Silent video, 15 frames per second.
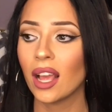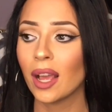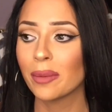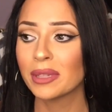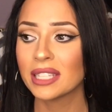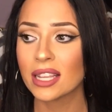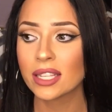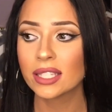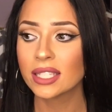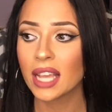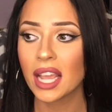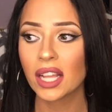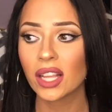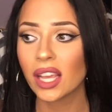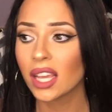It doesn't
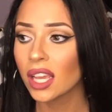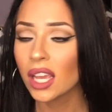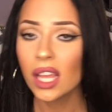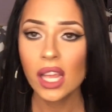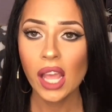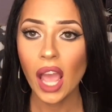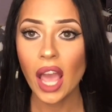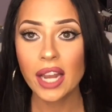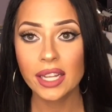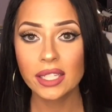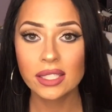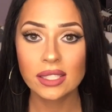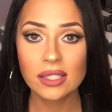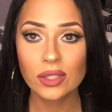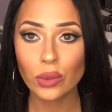take like
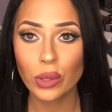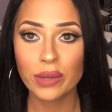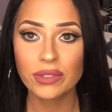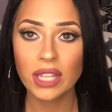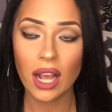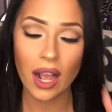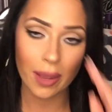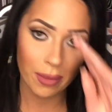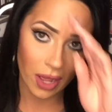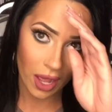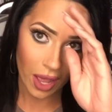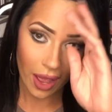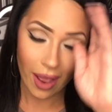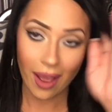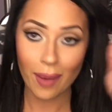any sort of time.
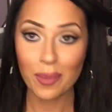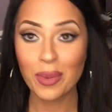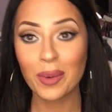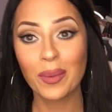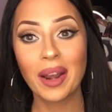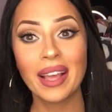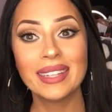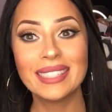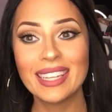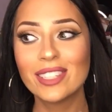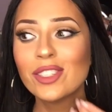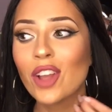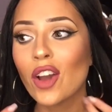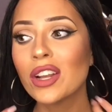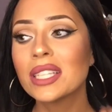But what I
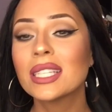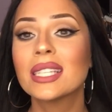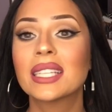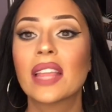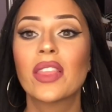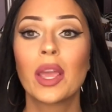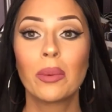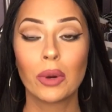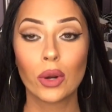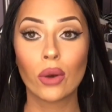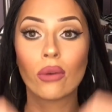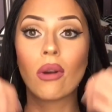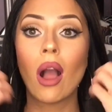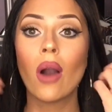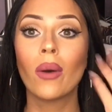did notice is that they were
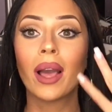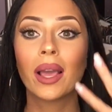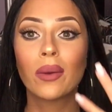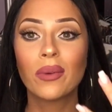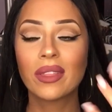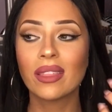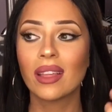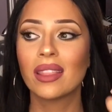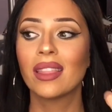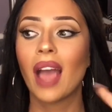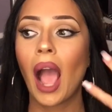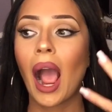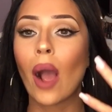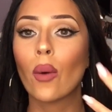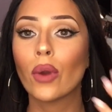growing within
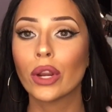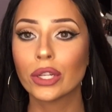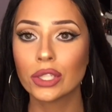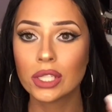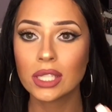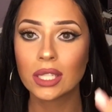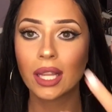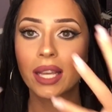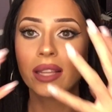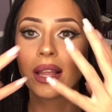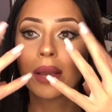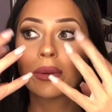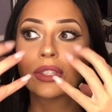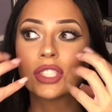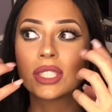the hours. Like
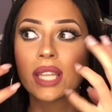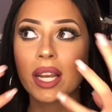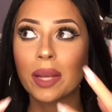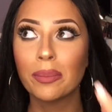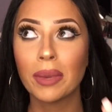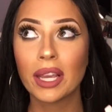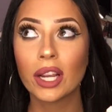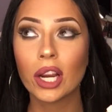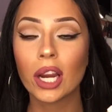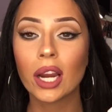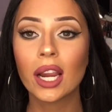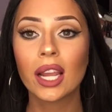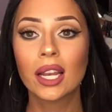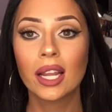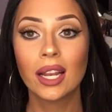they were just getting
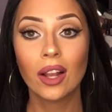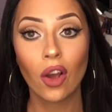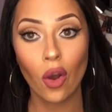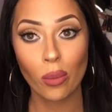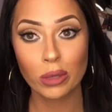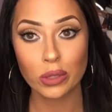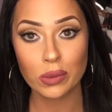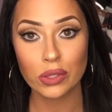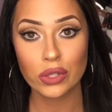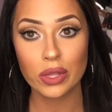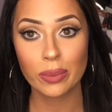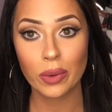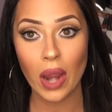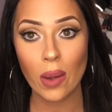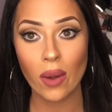bigger. And it almost was to
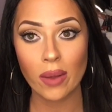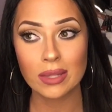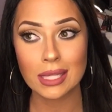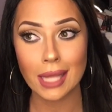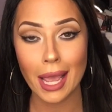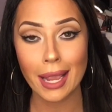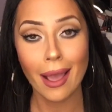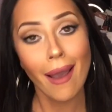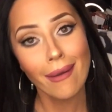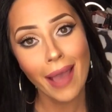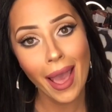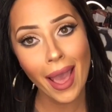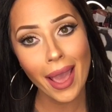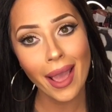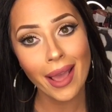the point where I was like,
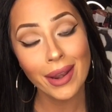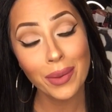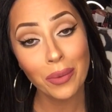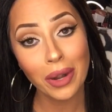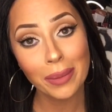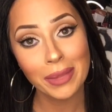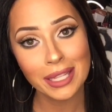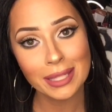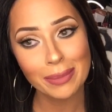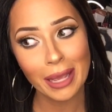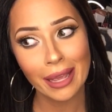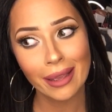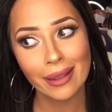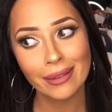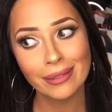okay, I didn't want them this
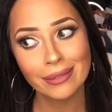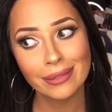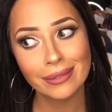big.